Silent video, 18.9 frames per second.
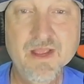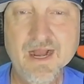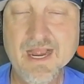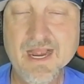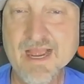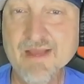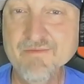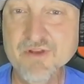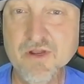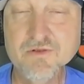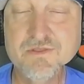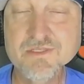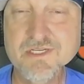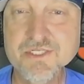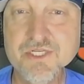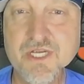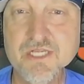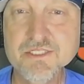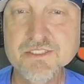I have no
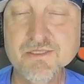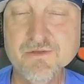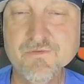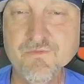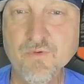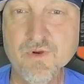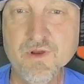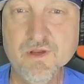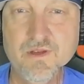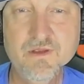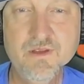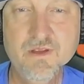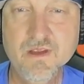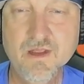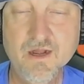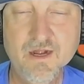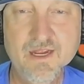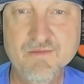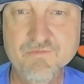suggestions for you.
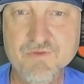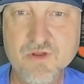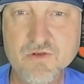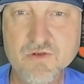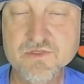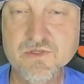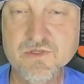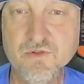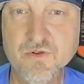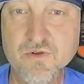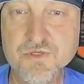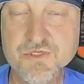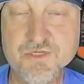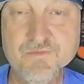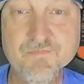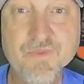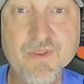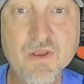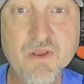I have no
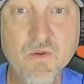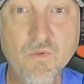solution.